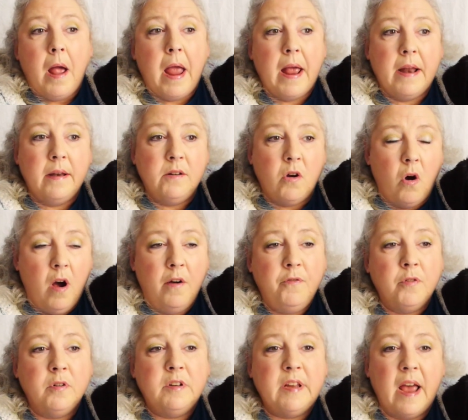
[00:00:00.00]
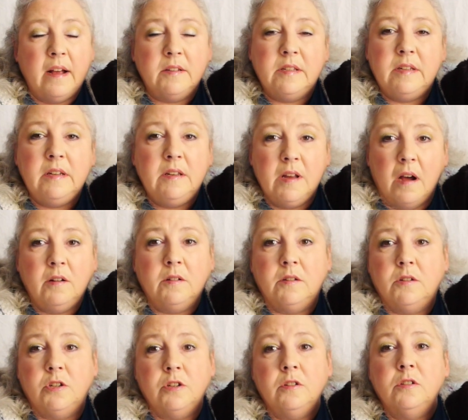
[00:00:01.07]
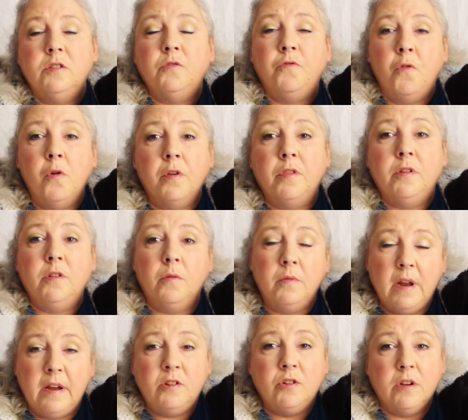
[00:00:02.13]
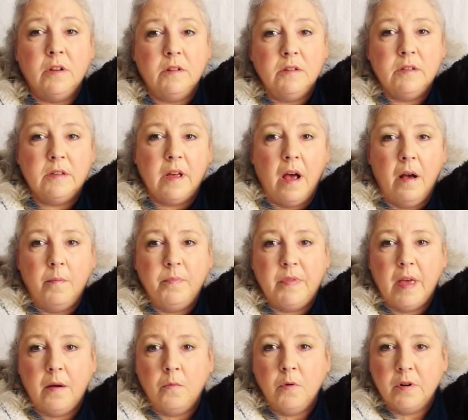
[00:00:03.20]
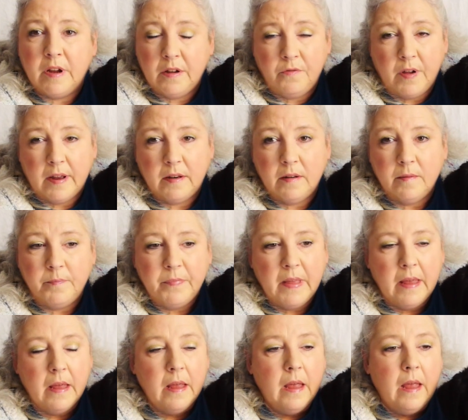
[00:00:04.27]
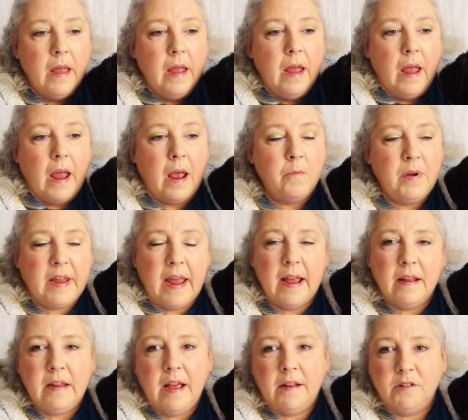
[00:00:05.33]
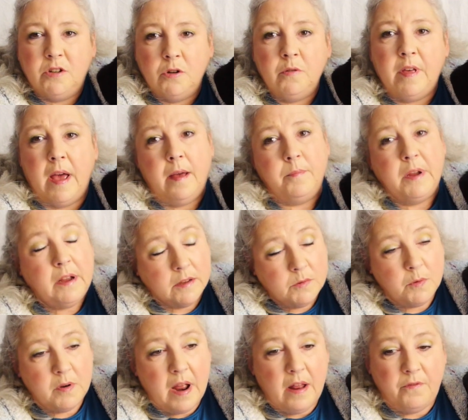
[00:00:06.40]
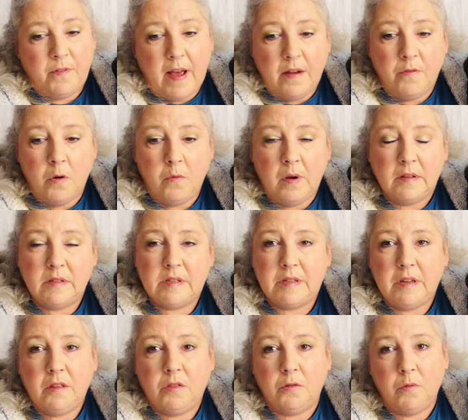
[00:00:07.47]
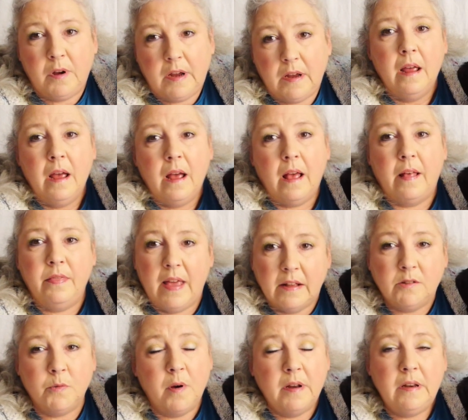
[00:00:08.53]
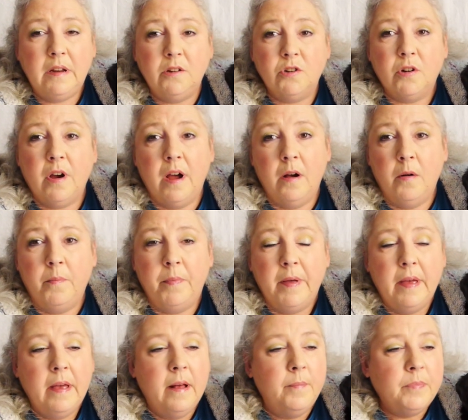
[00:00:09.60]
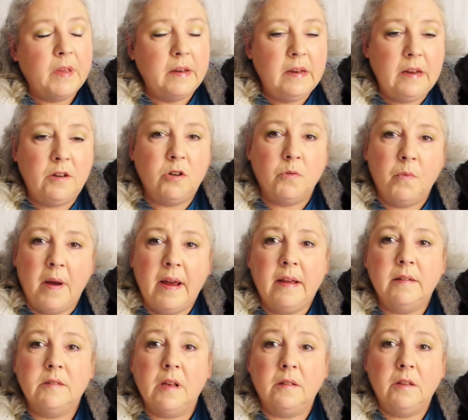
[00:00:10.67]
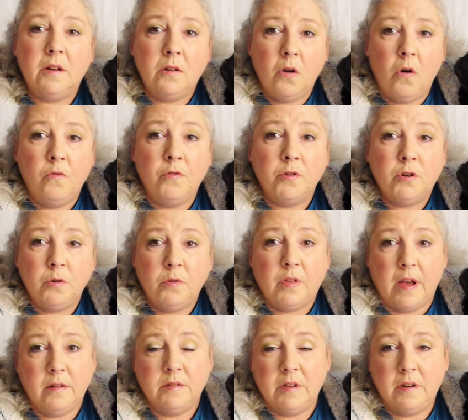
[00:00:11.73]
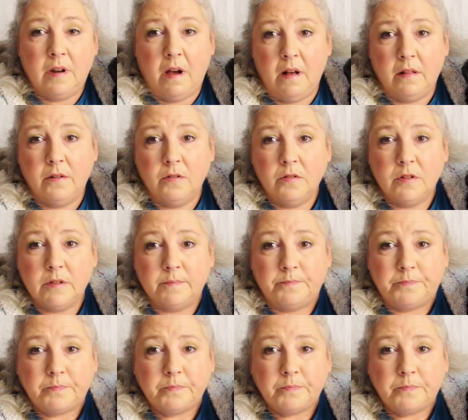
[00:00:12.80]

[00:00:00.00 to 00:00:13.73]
and offer tax deductions for the donations that were given. And we can't yet do that because we're not 501c3, and that's where I need your help. I need to raise a little over $2,000